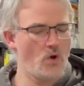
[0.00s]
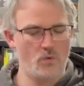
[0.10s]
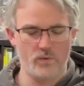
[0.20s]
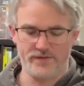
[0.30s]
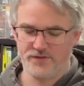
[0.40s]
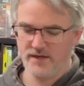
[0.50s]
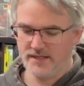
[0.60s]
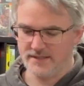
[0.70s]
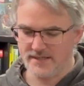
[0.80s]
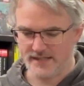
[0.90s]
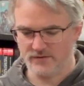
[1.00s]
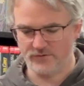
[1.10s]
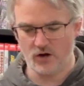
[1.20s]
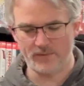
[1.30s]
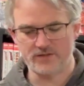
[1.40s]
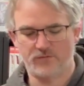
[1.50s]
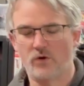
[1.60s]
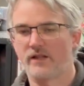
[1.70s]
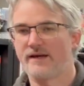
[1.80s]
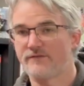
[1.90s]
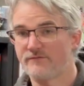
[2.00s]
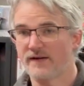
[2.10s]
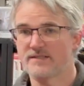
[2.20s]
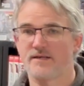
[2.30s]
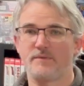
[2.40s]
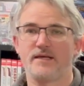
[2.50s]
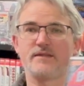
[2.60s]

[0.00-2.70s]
With the Detective Comics 411 facsimile,